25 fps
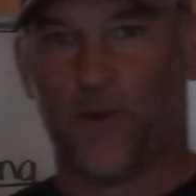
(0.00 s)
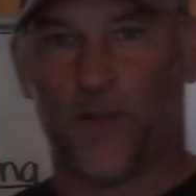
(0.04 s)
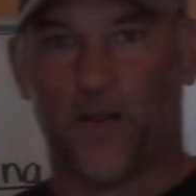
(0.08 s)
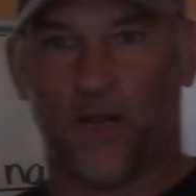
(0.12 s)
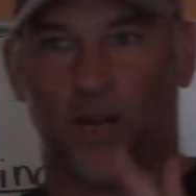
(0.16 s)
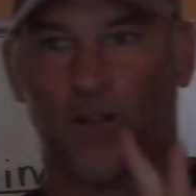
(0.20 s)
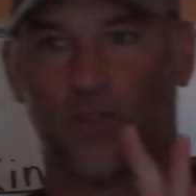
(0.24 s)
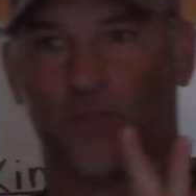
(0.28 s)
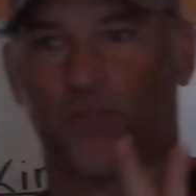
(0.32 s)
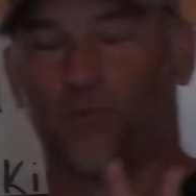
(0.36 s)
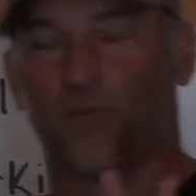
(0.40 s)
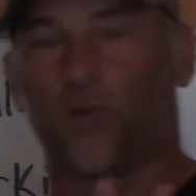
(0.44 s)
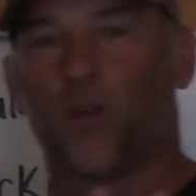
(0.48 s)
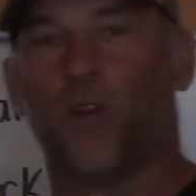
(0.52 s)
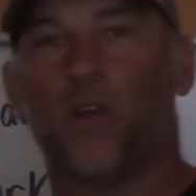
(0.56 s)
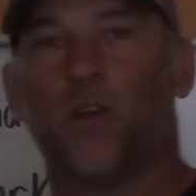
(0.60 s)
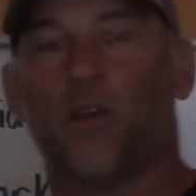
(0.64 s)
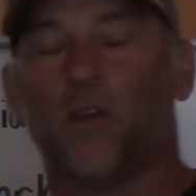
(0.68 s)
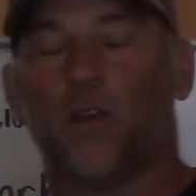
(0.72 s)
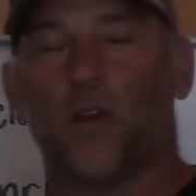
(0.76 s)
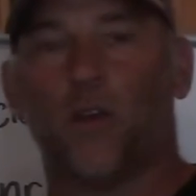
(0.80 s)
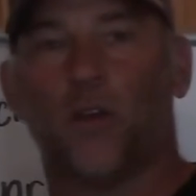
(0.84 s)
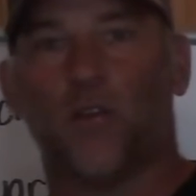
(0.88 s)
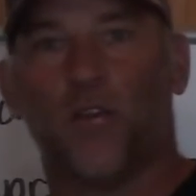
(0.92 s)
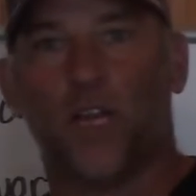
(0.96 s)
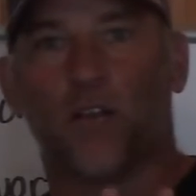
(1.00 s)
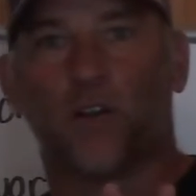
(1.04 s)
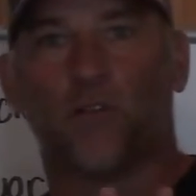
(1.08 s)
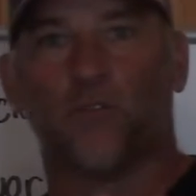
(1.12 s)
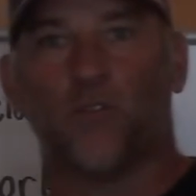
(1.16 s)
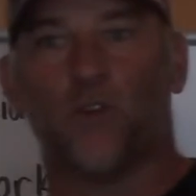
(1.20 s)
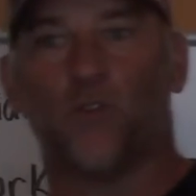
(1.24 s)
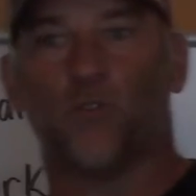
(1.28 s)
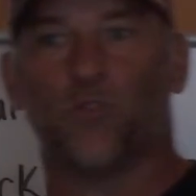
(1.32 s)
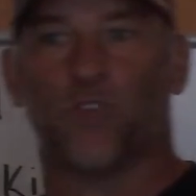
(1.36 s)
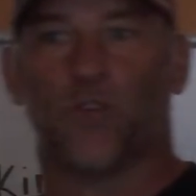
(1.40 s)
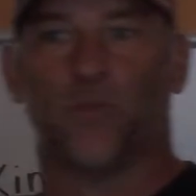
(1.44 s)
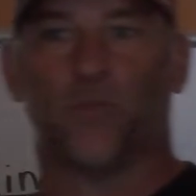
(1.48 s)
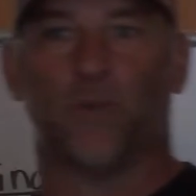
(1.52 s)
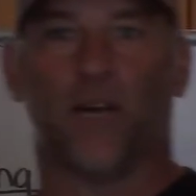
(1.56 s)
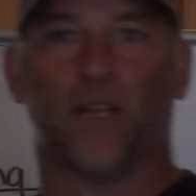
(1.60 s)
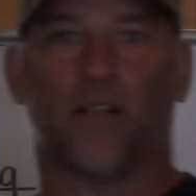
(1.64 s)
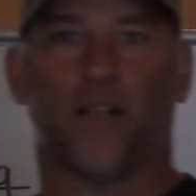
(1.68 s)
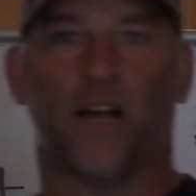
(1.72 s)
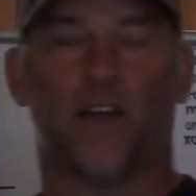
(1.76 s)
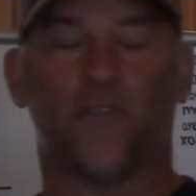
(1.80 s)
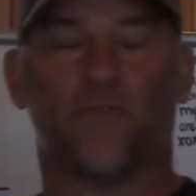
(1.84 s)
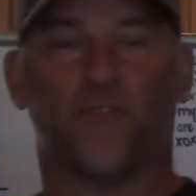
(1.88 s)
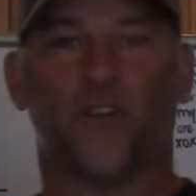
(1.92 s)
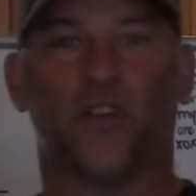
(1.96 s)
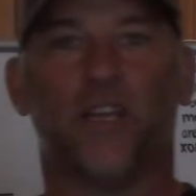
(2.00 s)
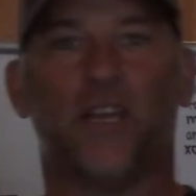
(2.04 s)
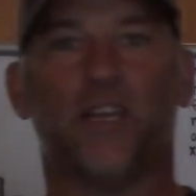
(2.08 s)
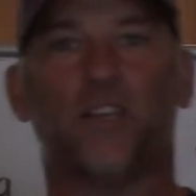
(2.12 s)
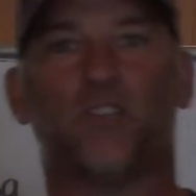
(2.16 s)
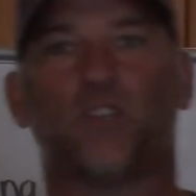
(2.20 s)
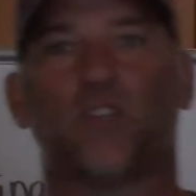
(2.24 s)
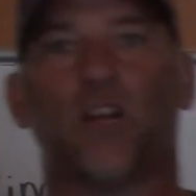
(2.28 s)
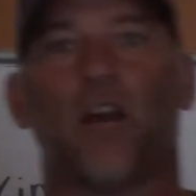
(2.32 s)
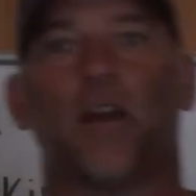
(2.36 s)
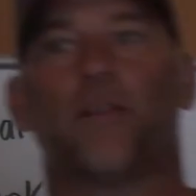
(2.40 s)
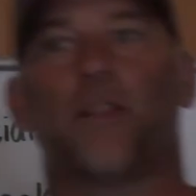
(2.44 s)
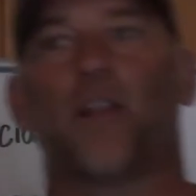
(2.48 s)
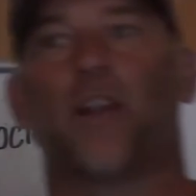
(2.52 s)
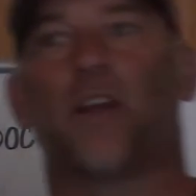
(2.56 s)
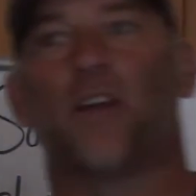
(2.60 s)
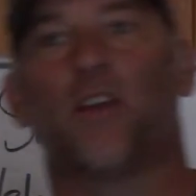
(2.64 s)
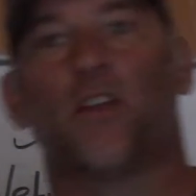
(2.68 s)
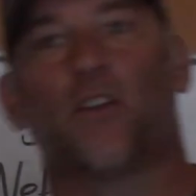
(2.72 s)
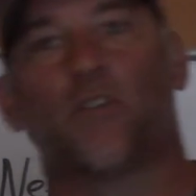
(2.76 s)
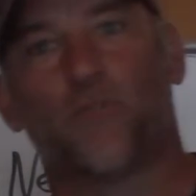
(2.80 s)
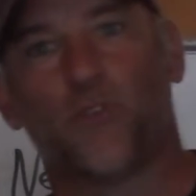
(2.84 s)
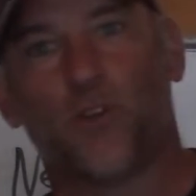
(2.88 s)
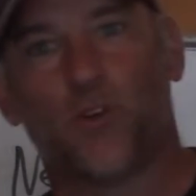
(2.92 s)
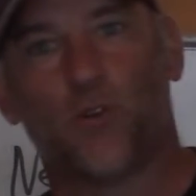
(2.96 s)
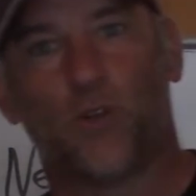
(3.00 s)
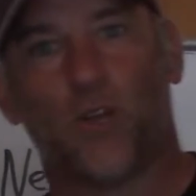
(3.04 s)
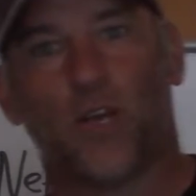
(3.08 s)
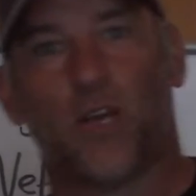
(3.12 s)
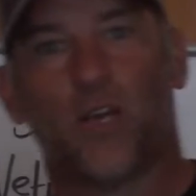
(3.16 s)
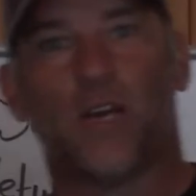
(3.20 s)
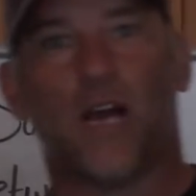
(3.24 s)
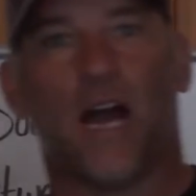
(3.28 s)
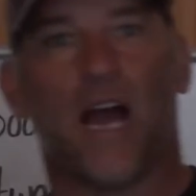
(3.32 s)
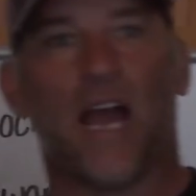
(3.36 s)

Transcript: been on three interviews in my life, and each time that I interviewed,